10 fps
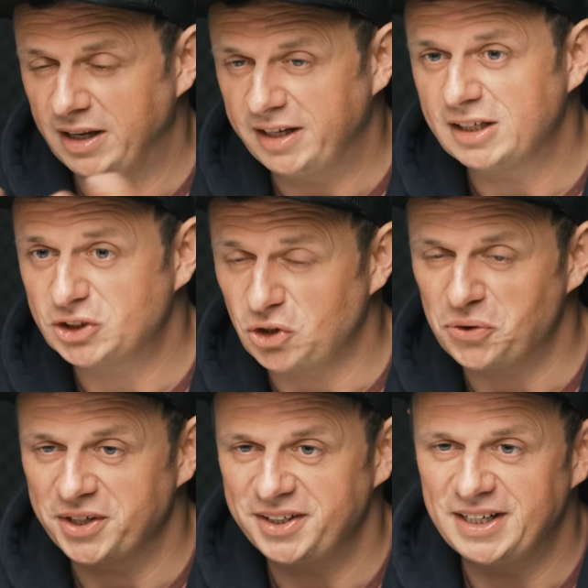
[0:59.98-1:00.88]
A little
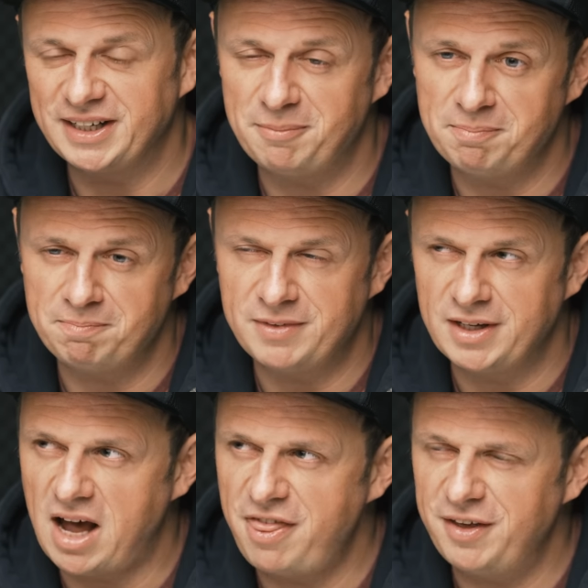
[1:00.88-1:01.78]
story, um,
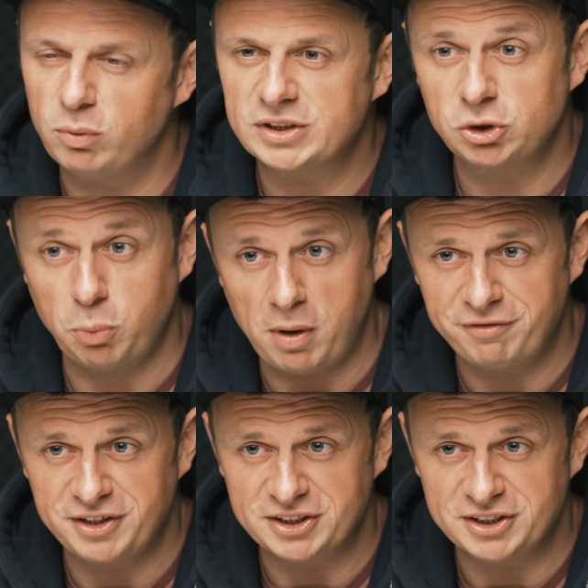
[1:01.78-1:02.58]
I think it was 12